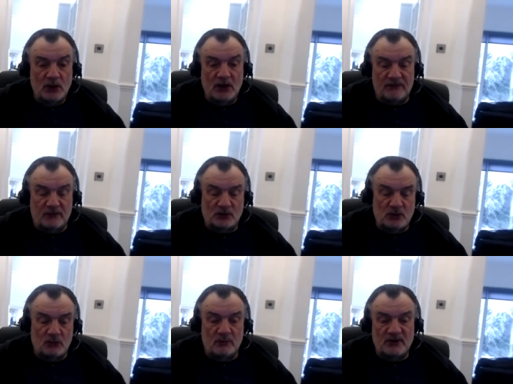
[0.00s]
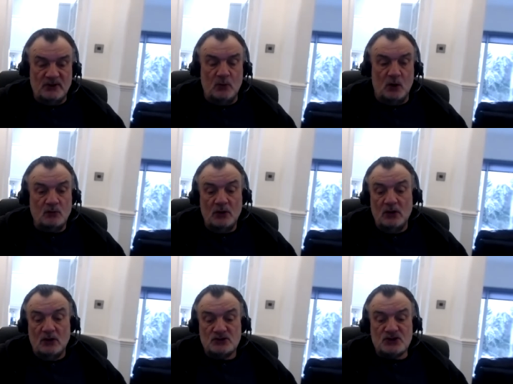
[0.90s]
if not Europe and the world,
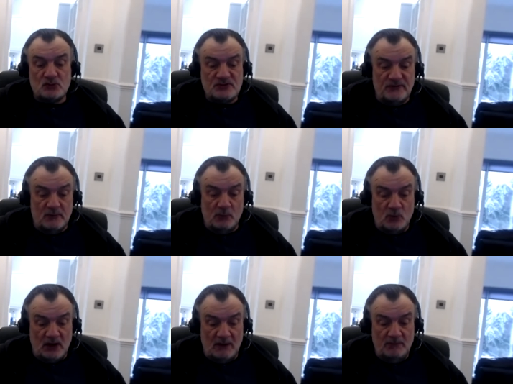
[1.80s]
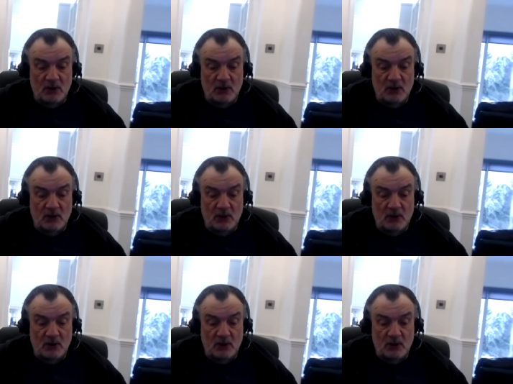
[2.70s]
Chelsea Football Club,